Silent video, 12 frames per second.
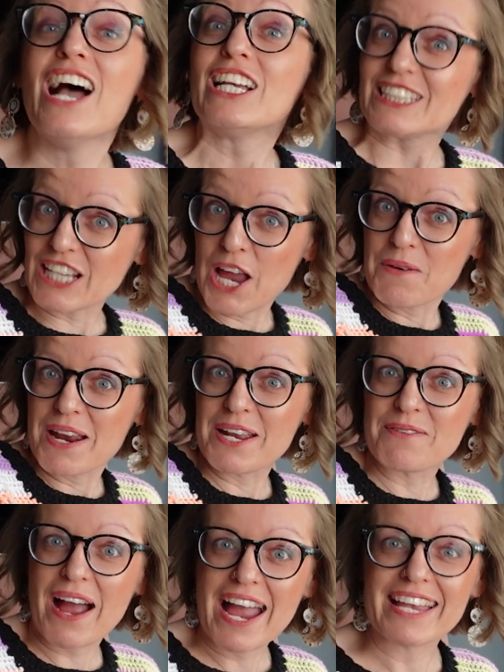So
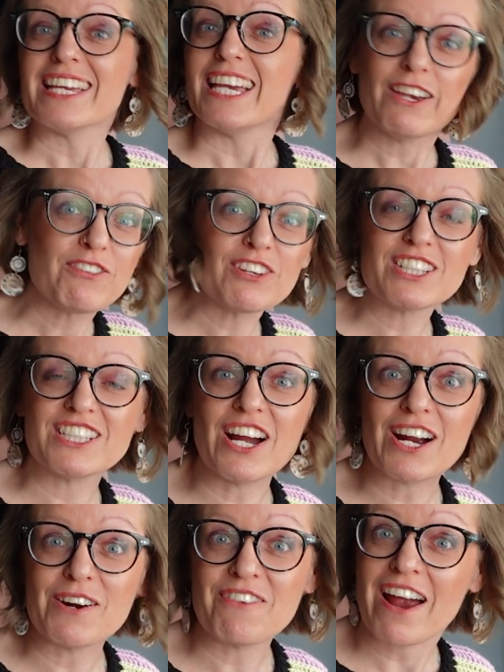anyway, if you
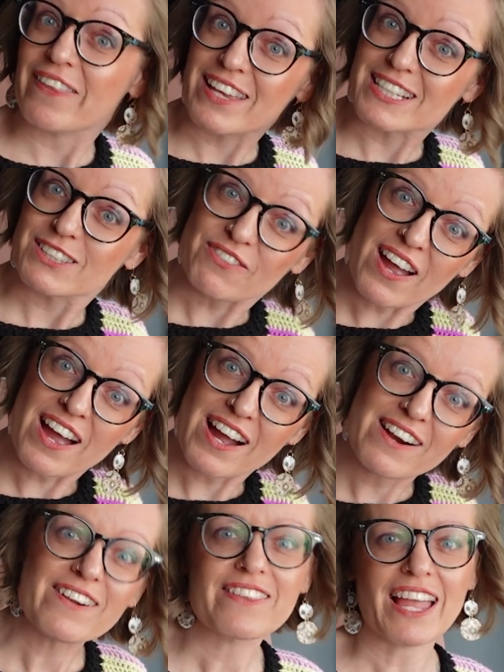stuck around this far,
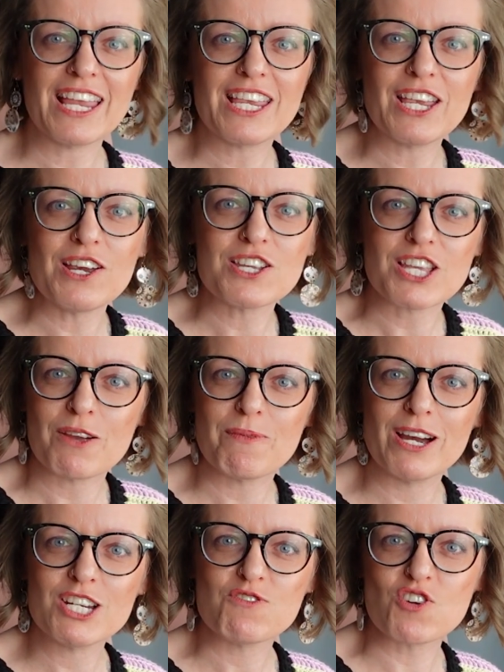thank you so
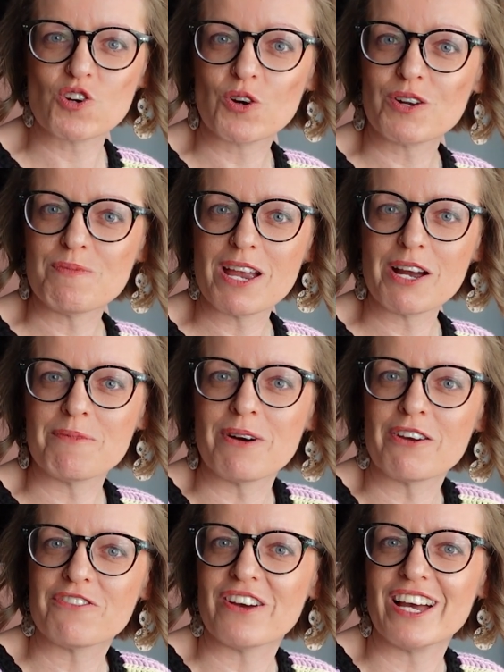much for joining me on
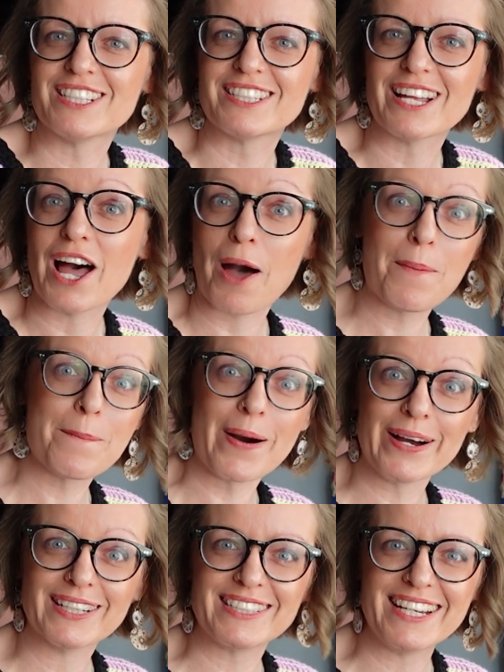my first
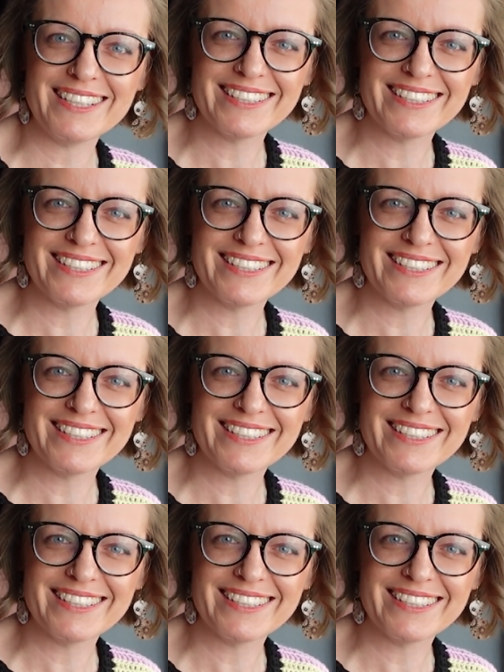unboxing.